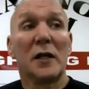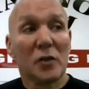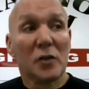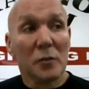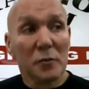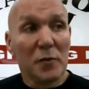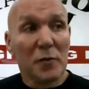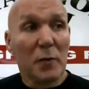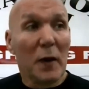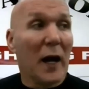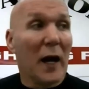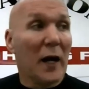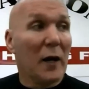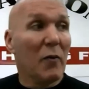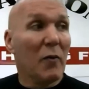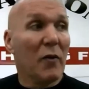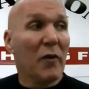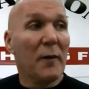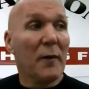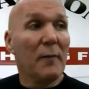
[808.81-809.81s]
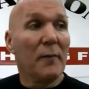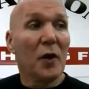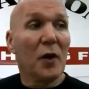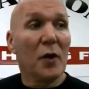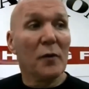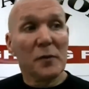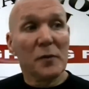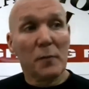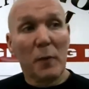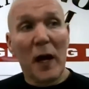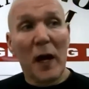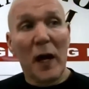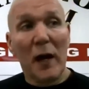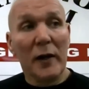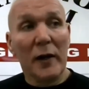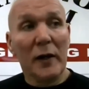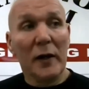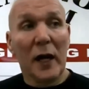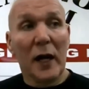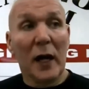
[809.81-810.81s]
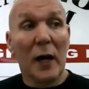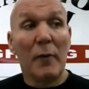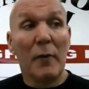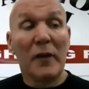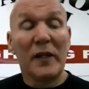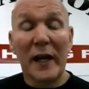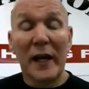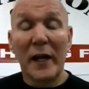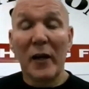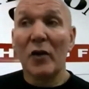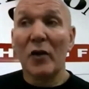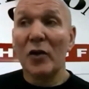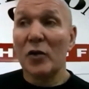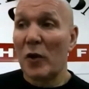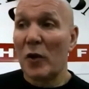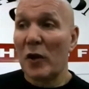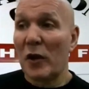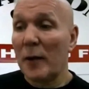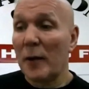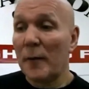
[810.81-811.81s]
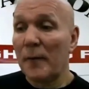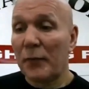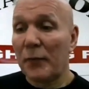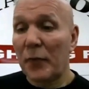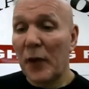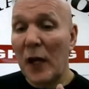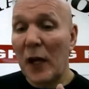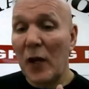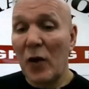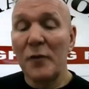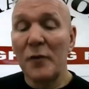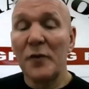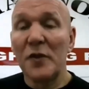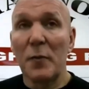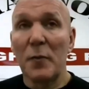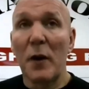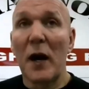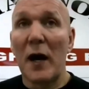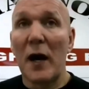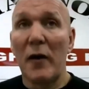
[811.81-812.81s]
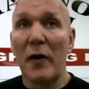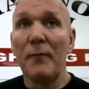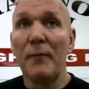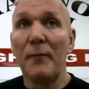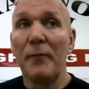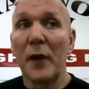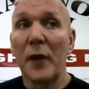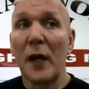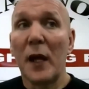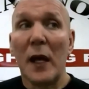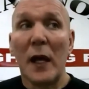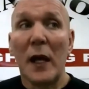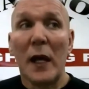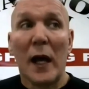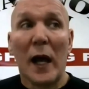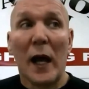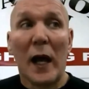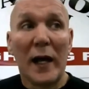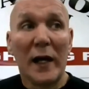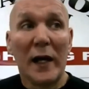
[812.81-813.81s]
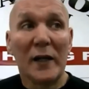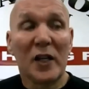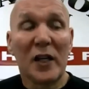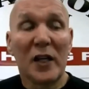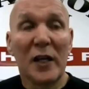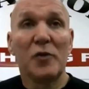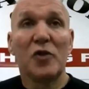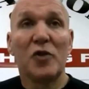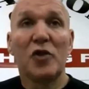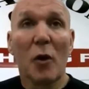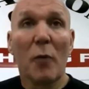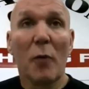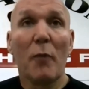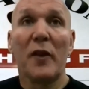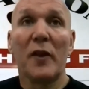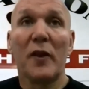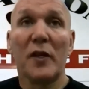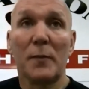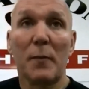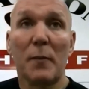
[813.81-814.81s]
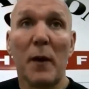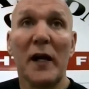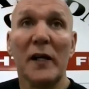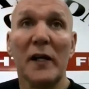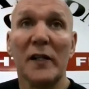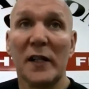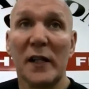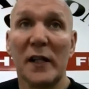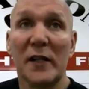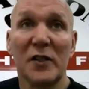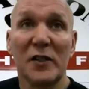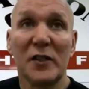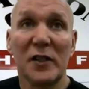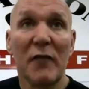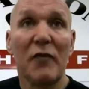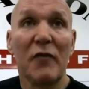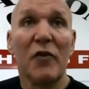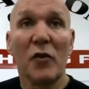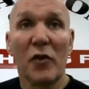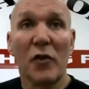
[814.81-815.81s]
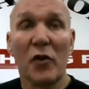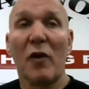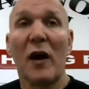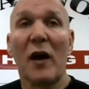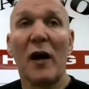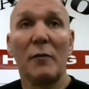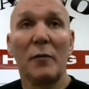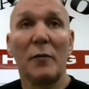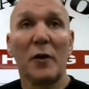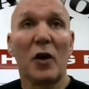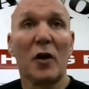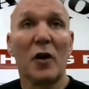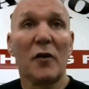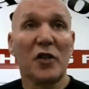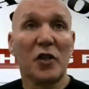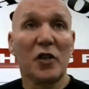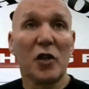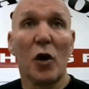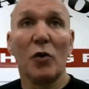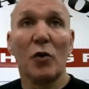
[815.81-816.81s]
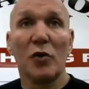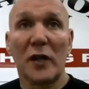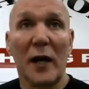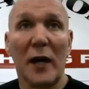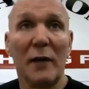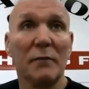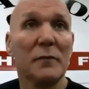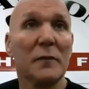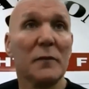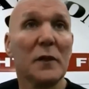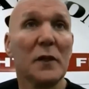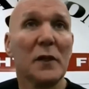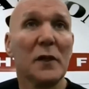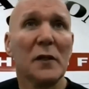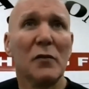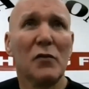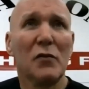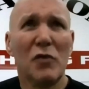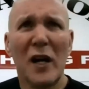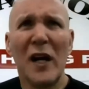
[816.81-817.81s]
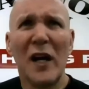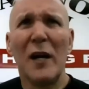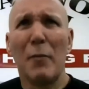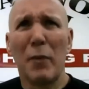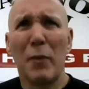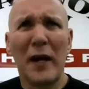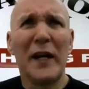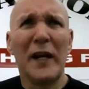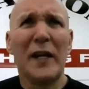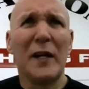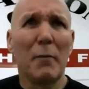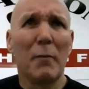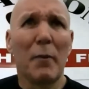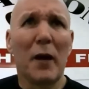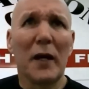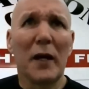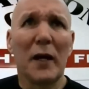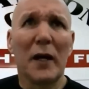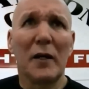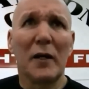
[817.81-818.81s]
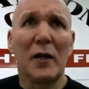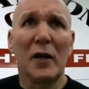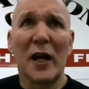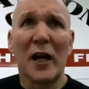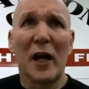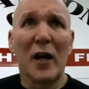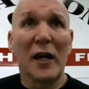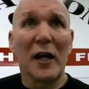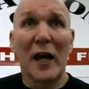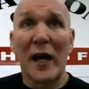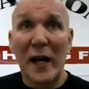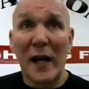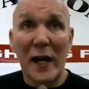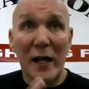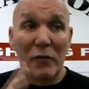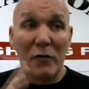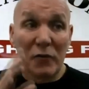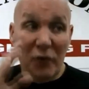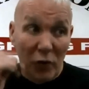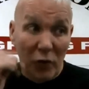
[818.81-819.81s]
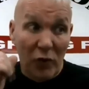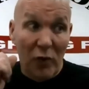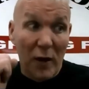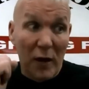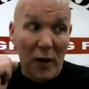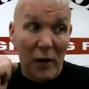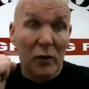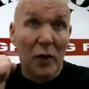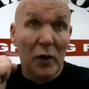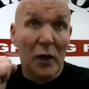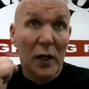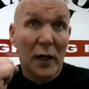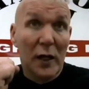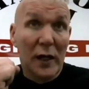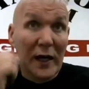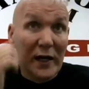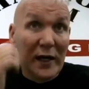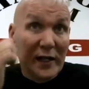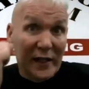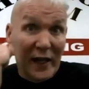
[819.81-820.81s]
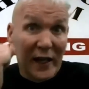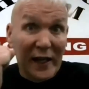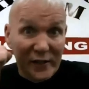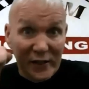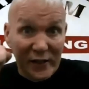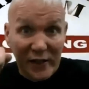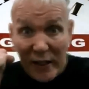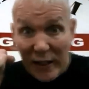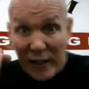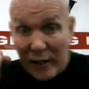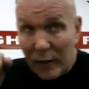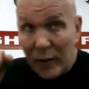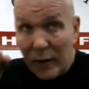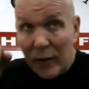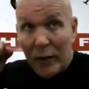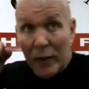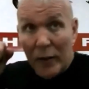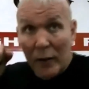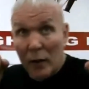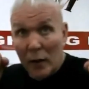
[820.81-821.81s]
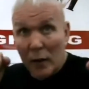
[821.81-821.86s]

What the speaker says: did some sparring with him, got him sparring, and I'd be dead honest with you, I got him sparring, and I had to keep stopping the sparring sessions every other round because his nose kept really bleeding badly, because he kept getting hit through the middle. He had his hands here,